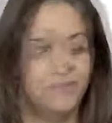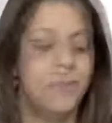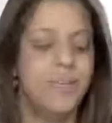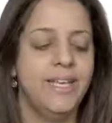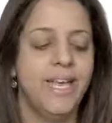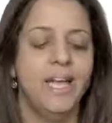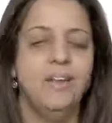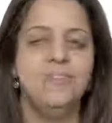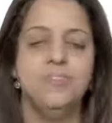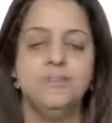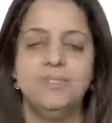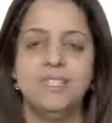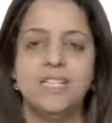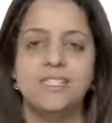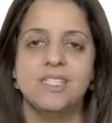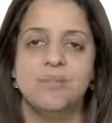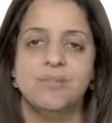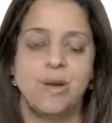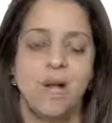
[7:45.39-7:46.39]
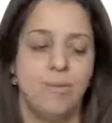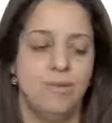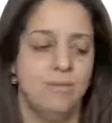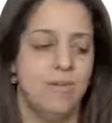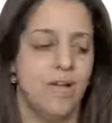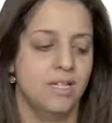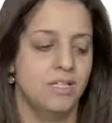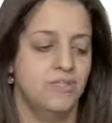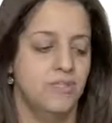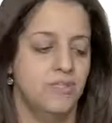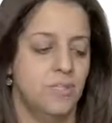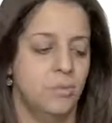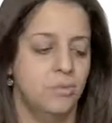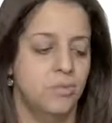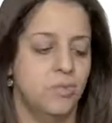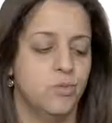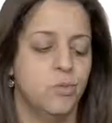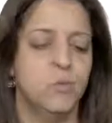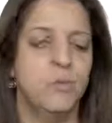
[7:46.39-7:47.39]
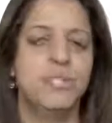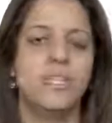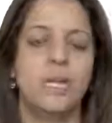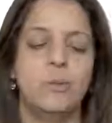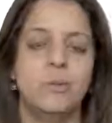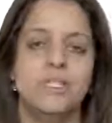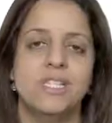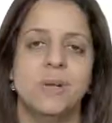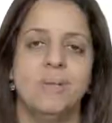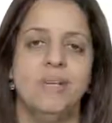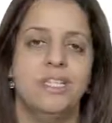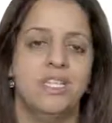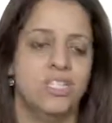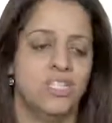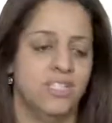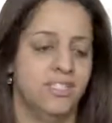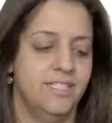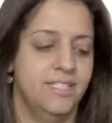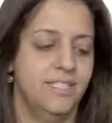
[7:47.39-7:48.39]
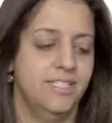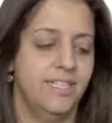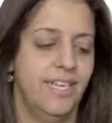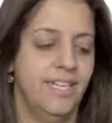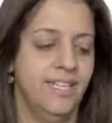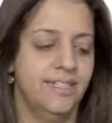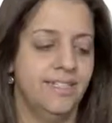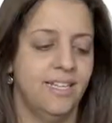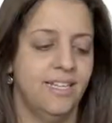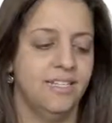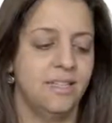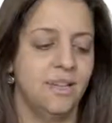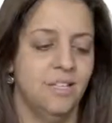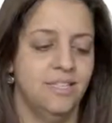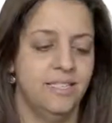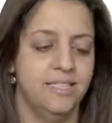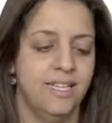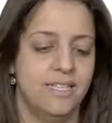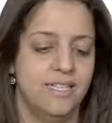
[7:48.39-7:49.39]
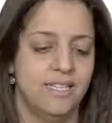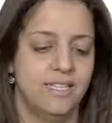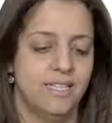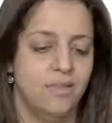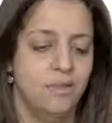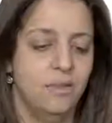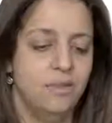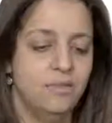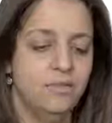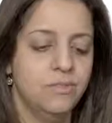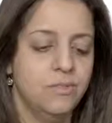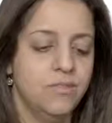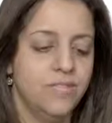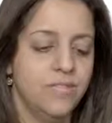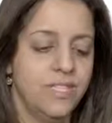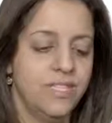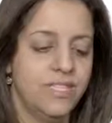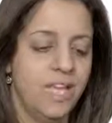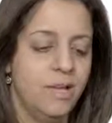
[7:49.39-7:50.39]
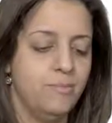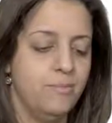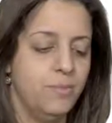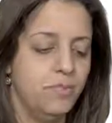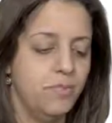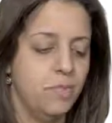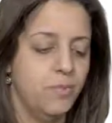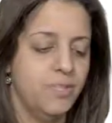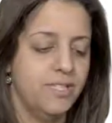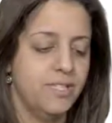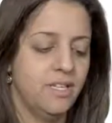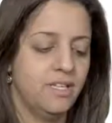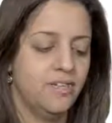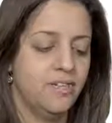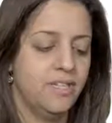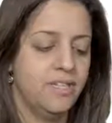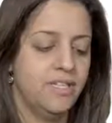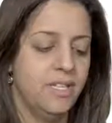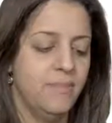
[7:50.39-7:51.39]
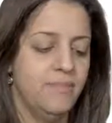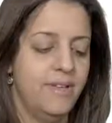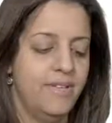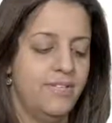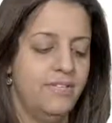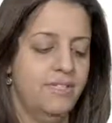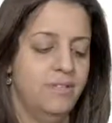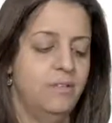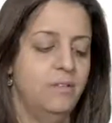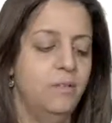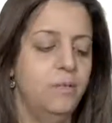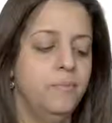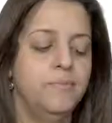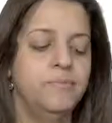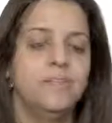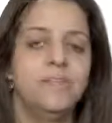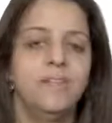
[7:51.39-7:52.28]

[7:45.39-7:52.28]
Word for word: We can formalize the problem as follows. So we start with some initial state, let's call it S0, so for example. So we start with some S0.